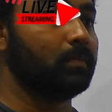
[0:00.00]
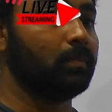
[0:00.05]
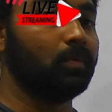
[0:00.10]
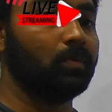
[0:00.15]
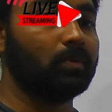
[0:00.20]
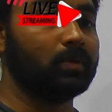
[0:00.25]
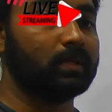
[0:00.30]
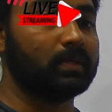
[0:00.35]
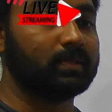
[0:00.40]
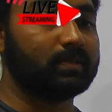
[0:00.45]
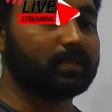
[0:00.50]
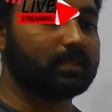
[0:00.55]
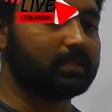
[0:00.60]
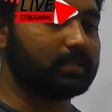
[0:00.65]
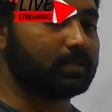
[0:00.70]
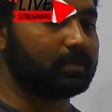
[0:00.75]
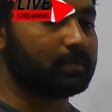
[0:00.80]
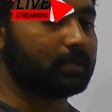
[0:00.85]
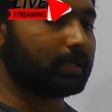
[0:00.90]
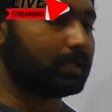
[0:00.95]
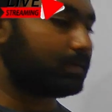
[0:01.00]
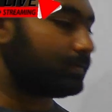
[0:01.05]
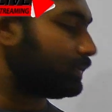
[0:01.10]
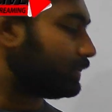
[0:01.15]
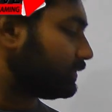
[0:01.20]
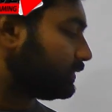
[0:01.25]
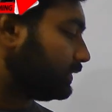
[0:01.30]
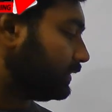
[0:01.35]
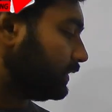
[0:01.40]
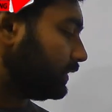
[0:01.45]
booting system.
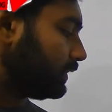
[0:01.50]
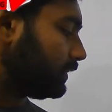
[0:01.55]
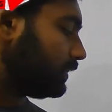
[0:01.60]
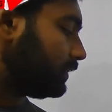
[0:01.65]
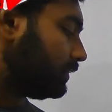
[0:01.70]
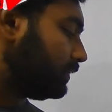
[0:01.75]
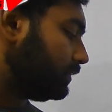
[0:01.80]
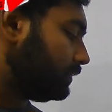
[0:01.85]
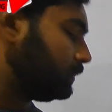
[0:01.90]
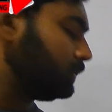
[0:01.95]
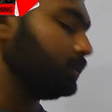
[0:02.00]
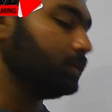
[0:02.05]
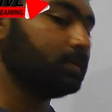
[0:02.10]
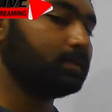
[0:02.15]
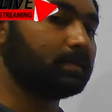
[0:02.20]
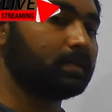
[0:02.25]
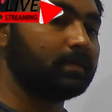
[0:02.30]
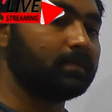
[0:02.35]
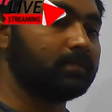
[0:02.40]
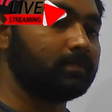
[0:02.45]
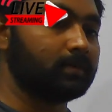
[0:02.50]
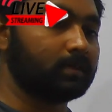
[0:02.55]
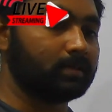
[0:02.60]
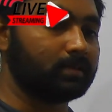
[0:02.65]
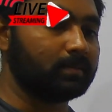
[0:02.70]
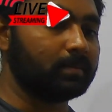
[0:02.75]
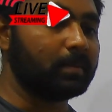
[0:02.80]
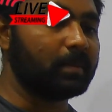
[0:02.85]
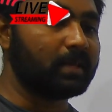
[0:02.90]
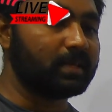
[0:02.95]
Likewise, there are some
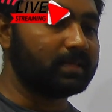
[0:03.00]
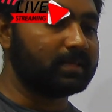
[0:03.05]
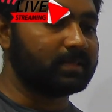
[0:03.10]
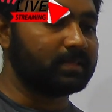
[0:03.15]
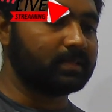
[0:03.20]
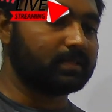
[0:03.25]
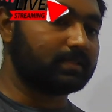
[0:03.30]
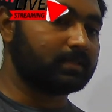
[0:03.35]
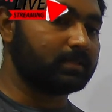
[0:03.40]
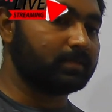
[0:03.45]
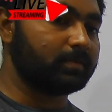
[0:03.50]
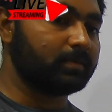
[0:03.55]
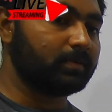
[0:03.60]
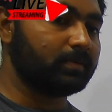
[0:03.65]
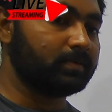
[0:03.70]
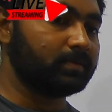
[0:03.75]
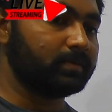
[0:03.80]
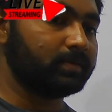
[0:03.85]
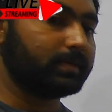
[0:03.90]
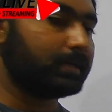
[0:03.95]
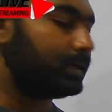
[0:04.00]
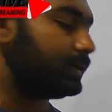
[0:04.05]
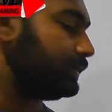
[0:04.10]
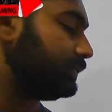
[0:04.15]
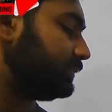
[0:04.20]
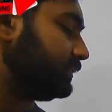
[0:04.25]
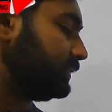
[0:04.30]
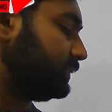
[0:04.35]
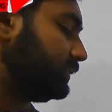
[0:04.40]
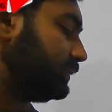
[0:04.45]
basics about
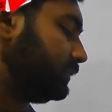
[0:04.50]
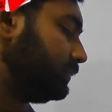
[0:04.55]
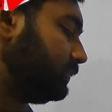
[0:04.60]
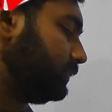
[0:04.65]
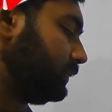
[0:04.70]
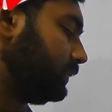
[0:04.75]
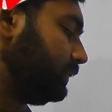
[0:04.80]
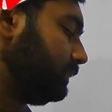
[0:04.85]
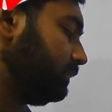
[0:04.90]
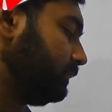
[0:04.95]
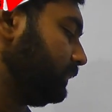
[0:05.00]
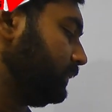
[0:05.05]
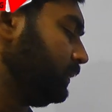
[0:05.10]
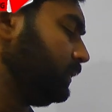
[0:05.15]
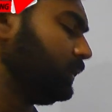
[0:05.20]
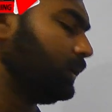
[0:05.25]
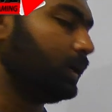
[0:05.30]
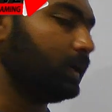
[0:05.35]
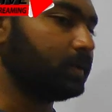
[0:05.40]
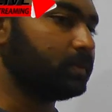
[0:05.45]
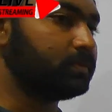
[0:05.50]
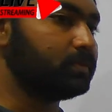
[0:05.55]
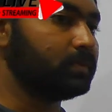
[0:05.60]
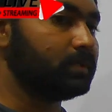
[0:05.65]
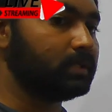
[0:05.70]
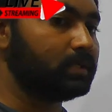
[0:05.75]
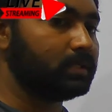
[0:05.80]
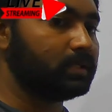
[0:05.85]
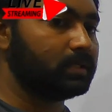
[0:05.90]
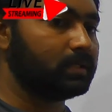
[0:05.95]
ICT. Okay,
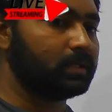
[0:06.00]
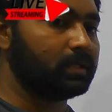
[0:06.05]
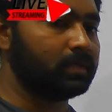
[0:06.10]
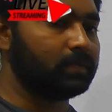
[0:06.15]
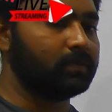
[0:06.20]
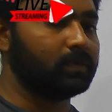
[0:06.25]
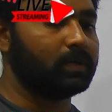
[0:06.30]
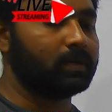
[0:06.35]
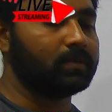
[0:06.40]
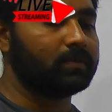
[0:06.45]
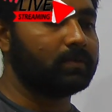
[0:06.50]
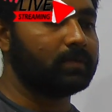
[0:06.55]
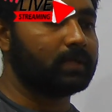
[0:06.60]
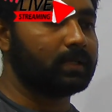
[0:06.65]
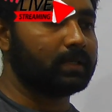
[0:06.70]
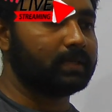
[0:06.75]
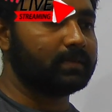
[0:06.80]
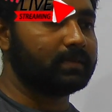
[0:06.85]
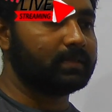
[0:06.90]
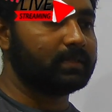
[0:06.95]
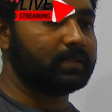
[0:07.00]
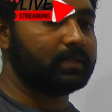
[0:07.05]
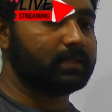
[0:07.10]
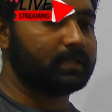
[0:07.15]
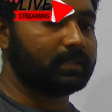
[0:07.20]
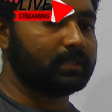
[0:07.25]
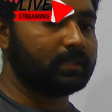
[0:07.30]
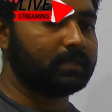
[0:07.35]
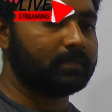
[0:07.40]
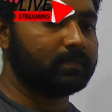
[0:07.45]
actually, if you are doing
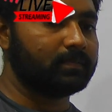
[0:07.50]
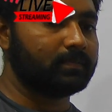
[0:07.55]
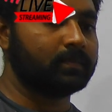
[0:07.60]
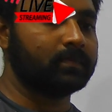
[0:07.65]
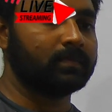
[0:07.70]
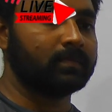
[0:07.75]
ICT,